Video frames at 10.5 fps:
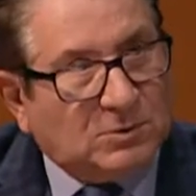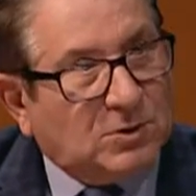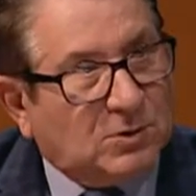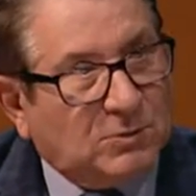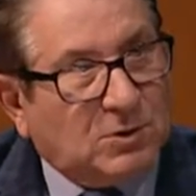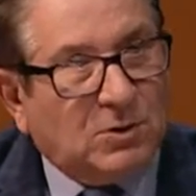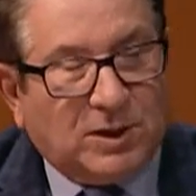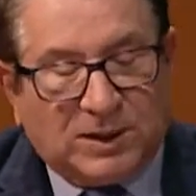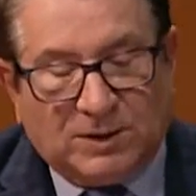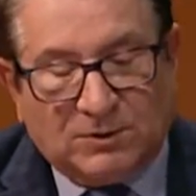No, go
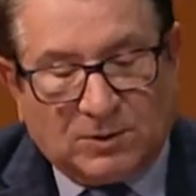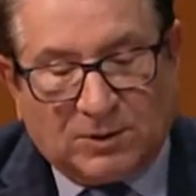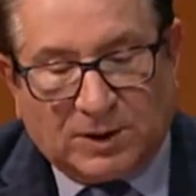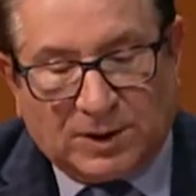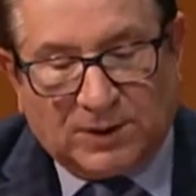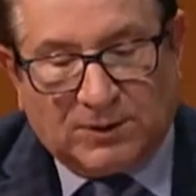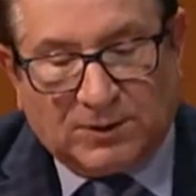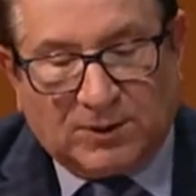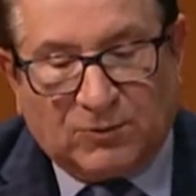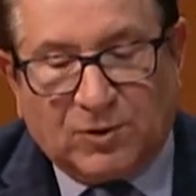ahead. Go ahead.
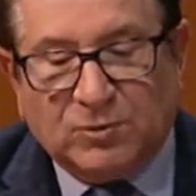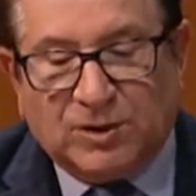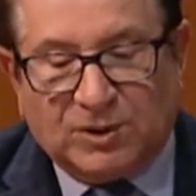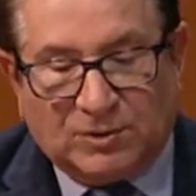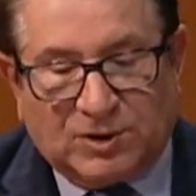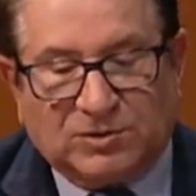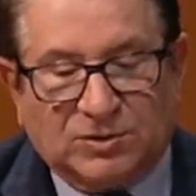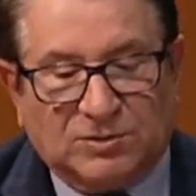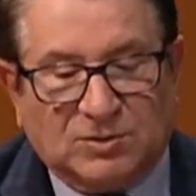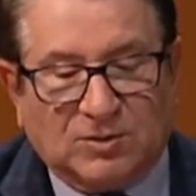Road
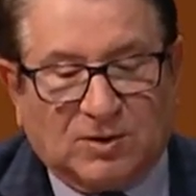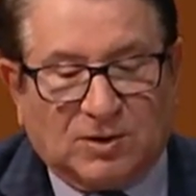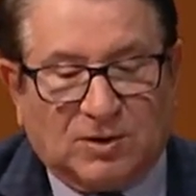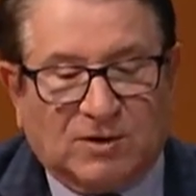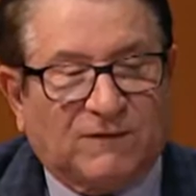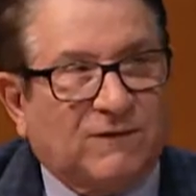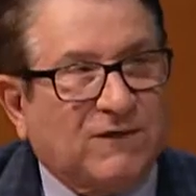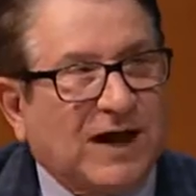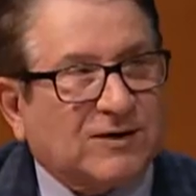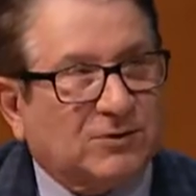conditions are a
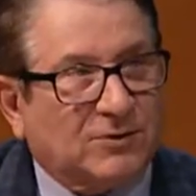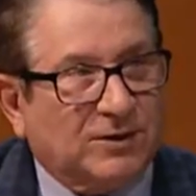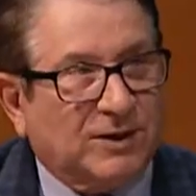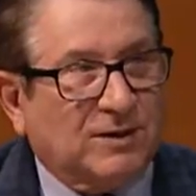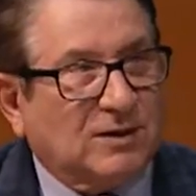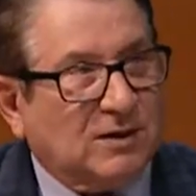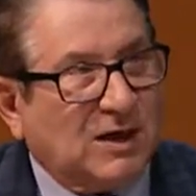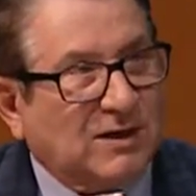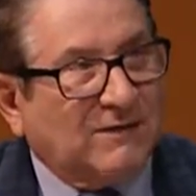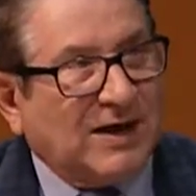factor in a
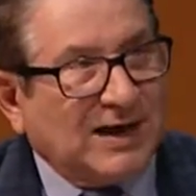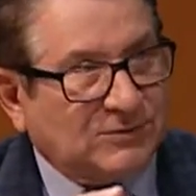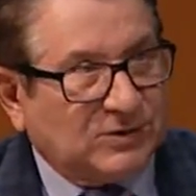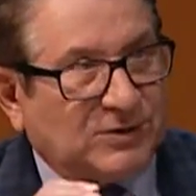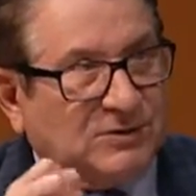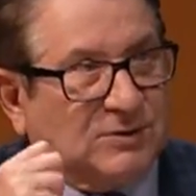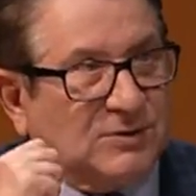lot of accidents.